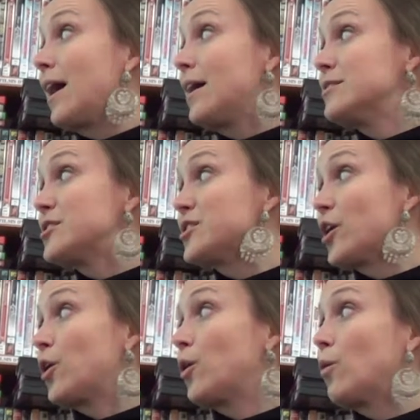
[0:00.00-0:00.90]
And
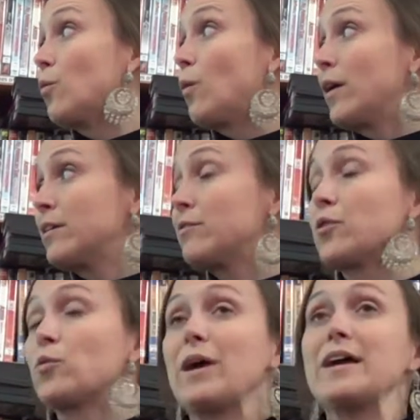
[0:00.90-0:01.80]
so one of
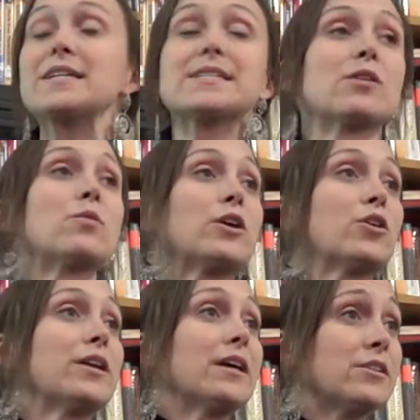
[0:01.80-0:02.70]
the ways that we
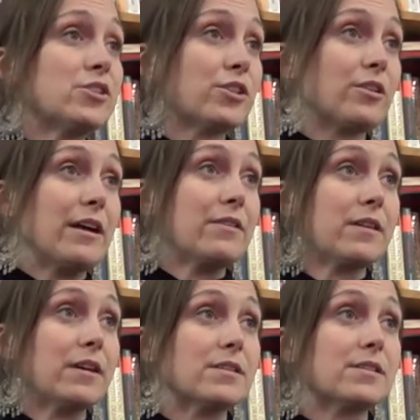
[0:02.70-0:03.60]
could integrate
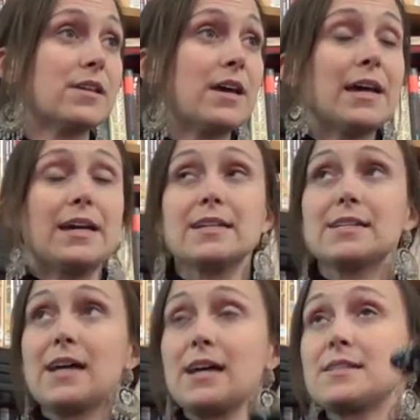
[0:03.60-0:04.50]
this
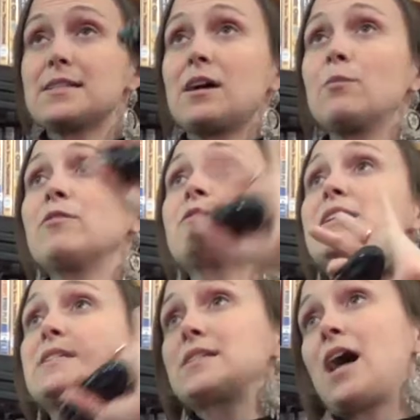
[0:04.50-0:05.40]
is that some of
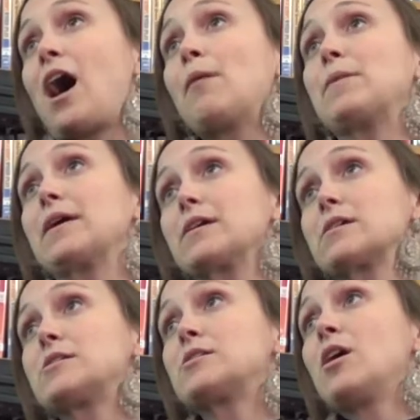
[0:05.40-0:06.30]
these
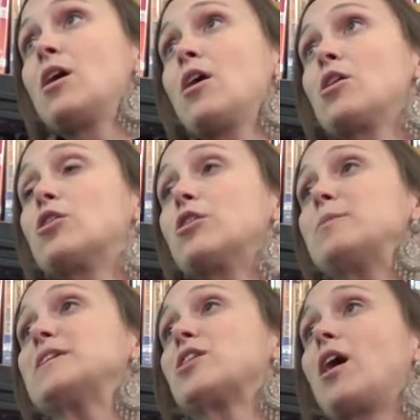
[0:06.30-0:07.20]
topics could
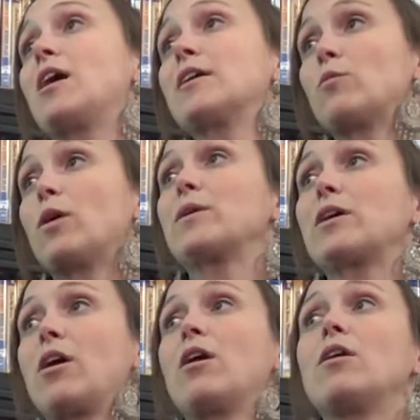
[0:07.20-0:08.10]
be taught in what we
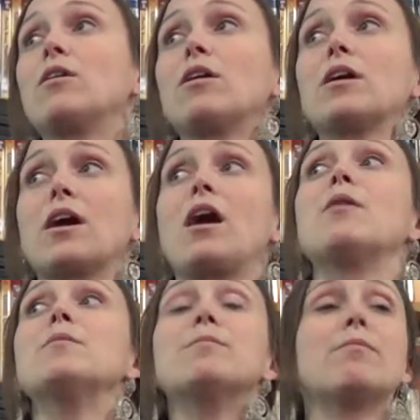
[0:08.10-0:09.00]
call a
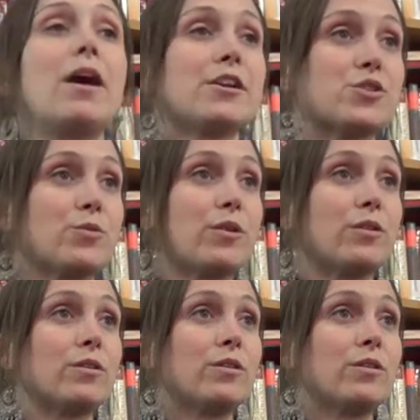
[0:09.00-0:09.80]
common module.